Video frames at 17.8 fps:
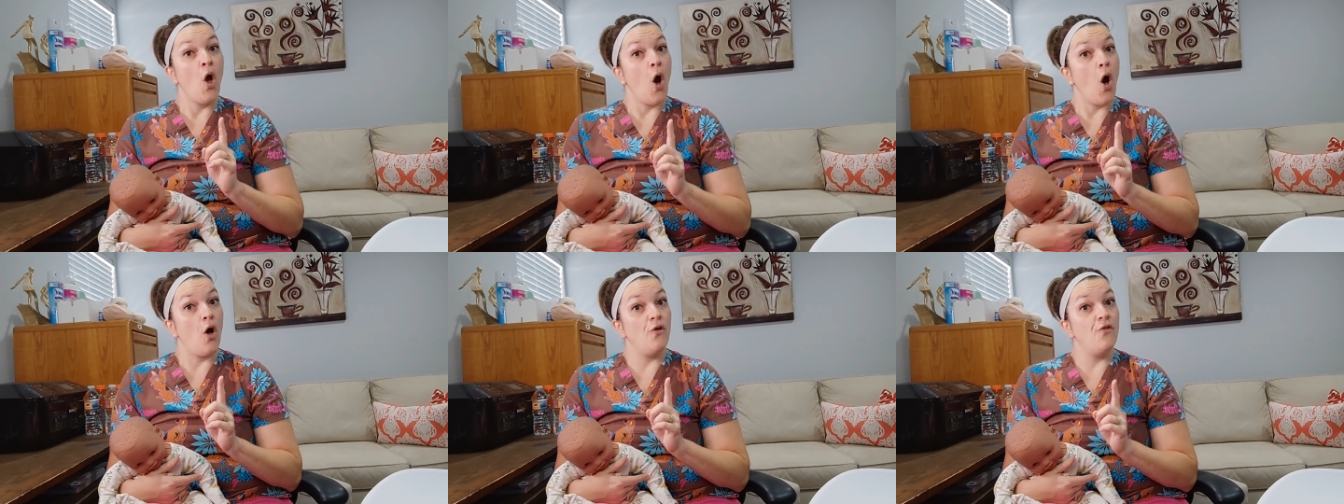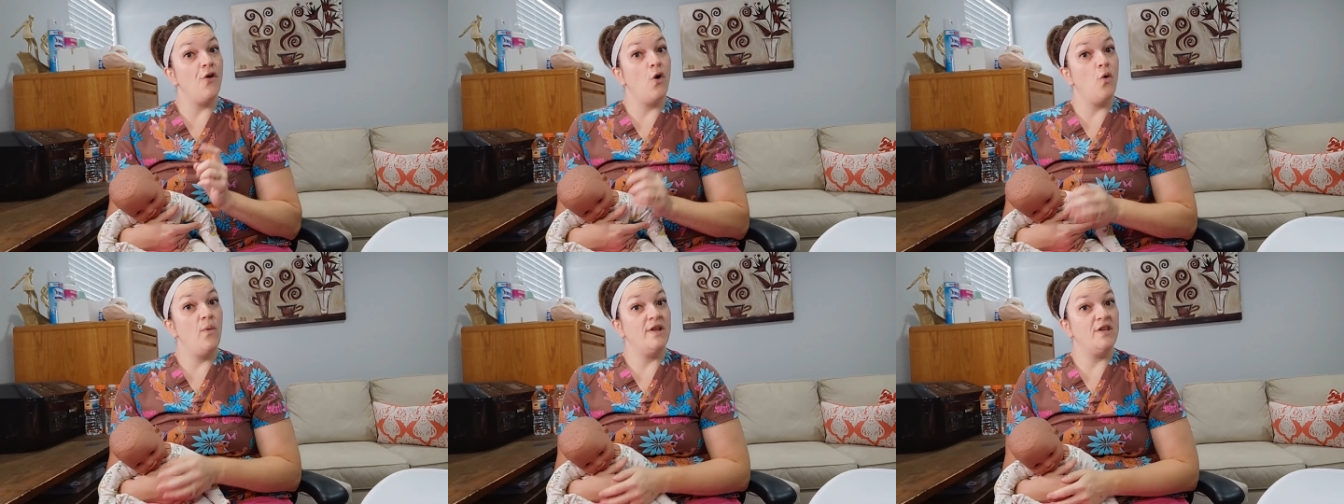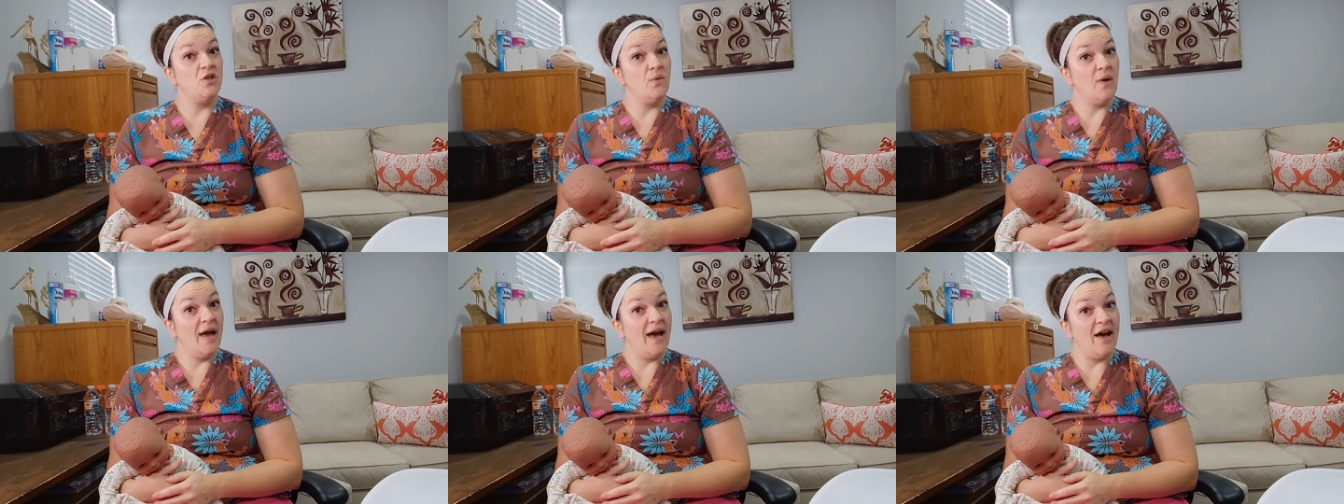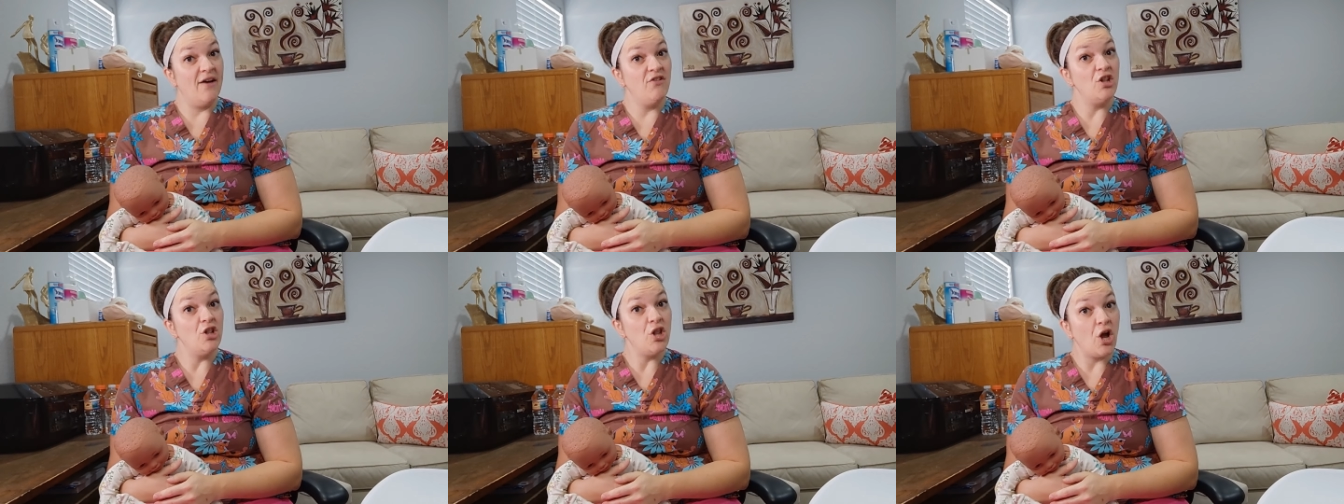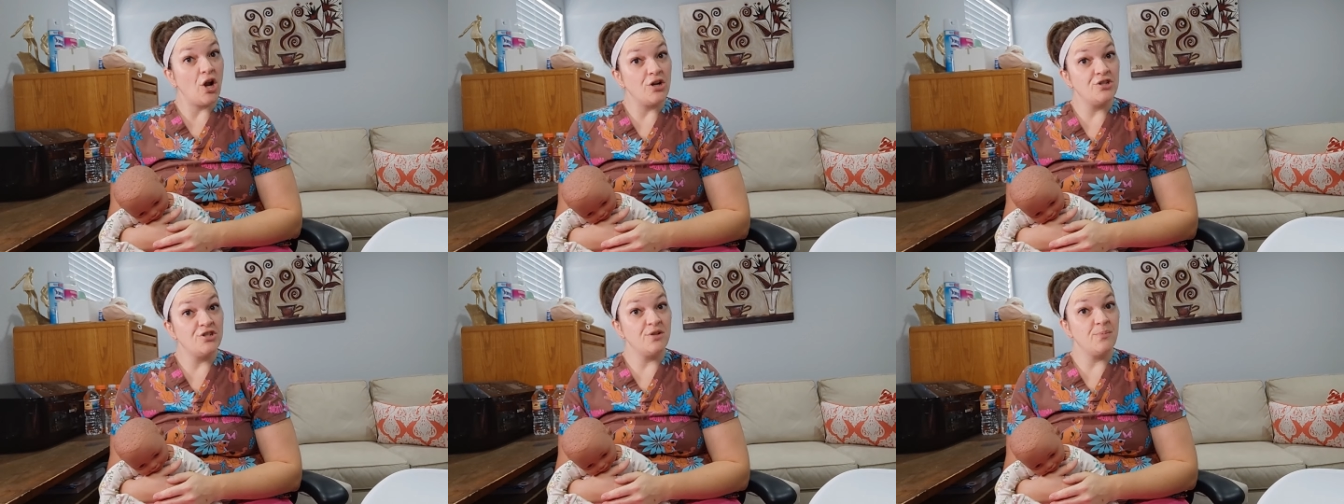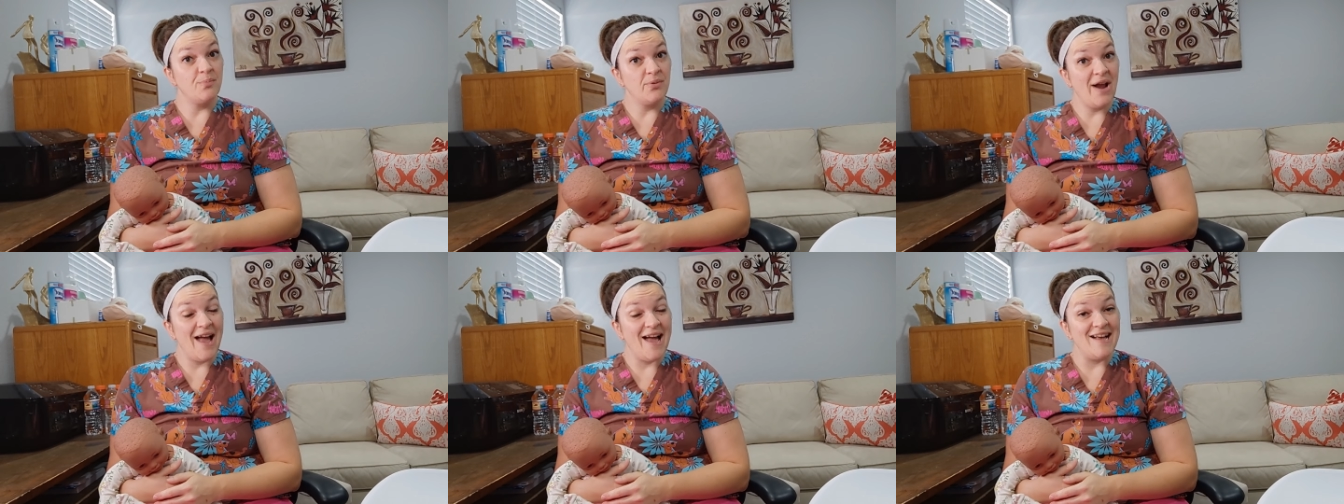Although when you have a larger
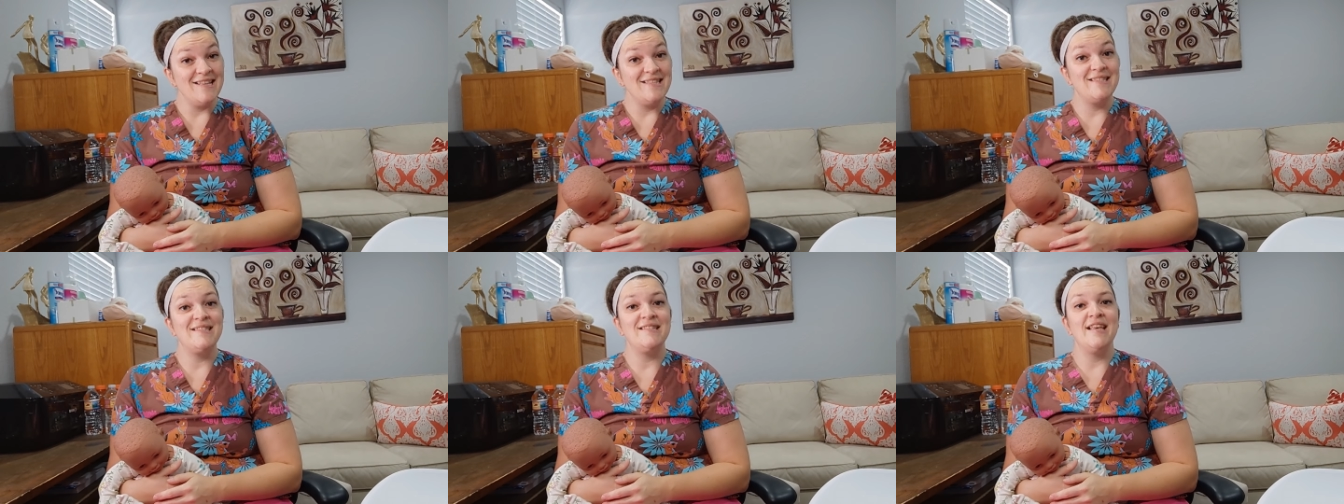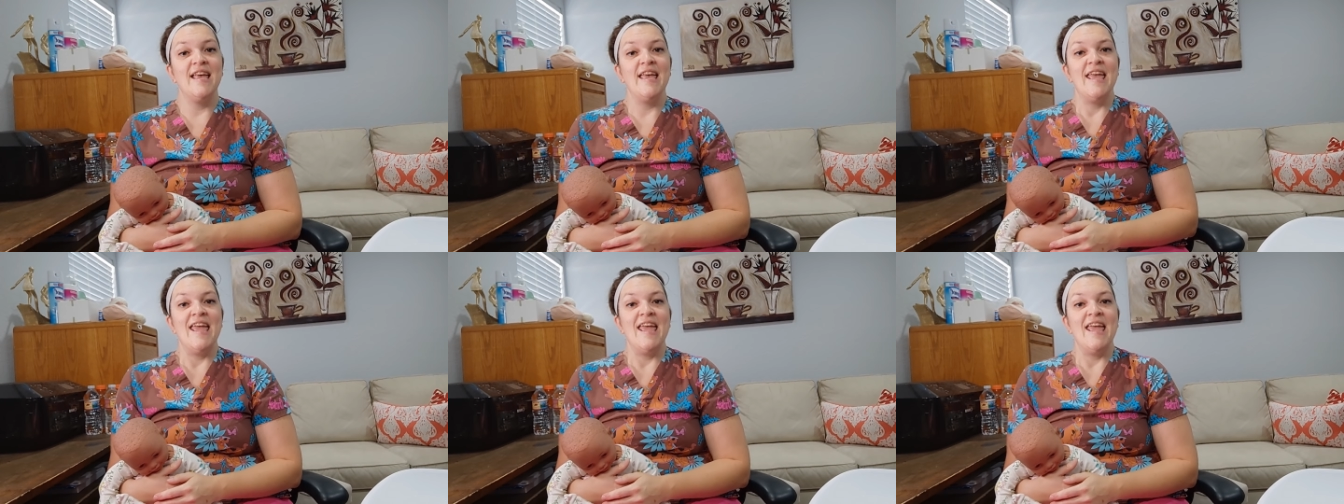breast,